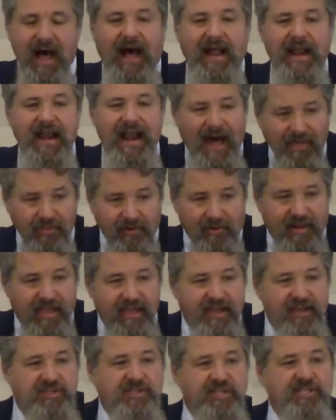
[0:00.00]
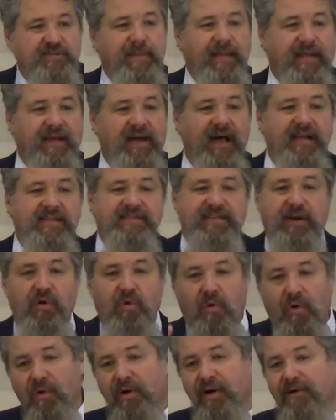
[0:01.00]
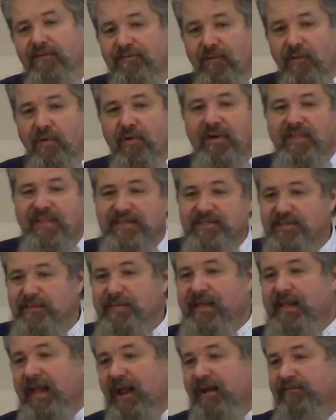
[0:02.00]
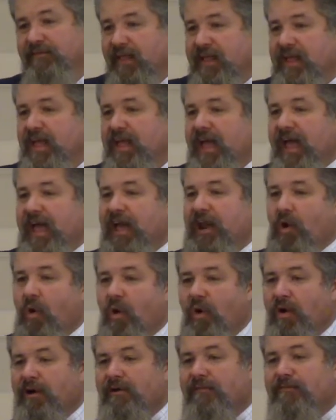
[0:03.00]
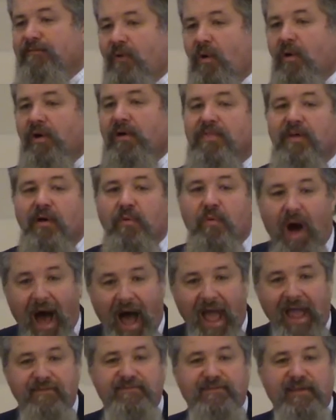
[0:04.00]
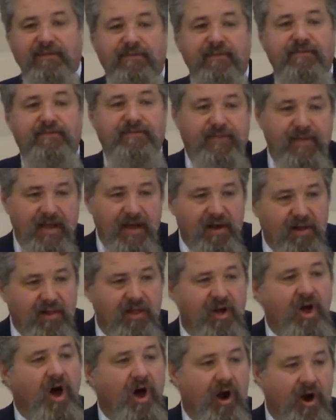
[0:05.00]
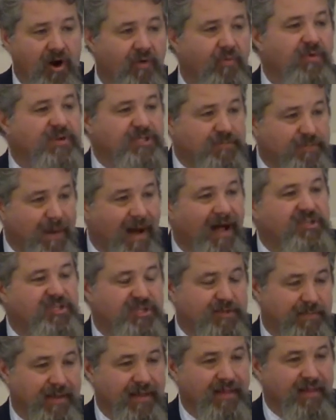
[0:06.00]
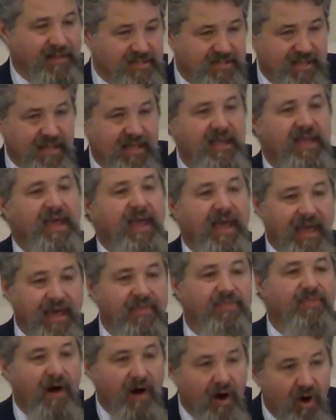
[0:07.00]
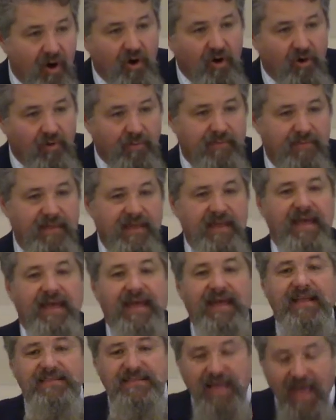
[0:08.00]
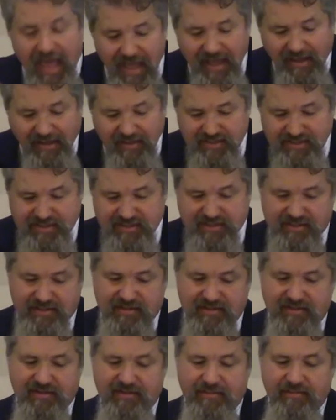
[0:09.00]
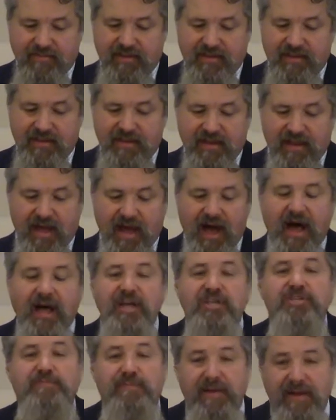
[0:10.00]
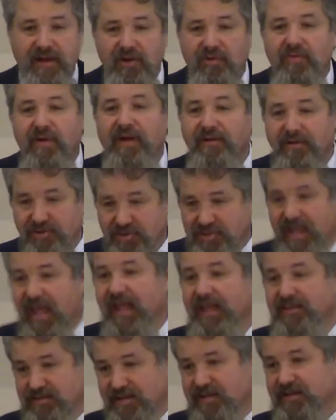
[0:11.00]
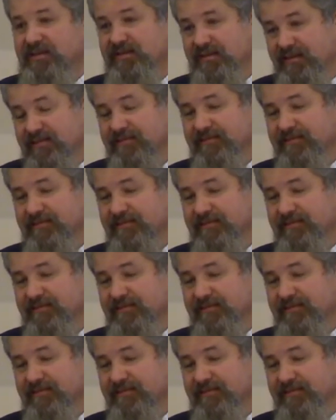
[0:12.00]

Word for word: Another is is because in order for listen to me carefully, in order for the wife to fulfill her responsibility in the home, it takes a husband who understands it.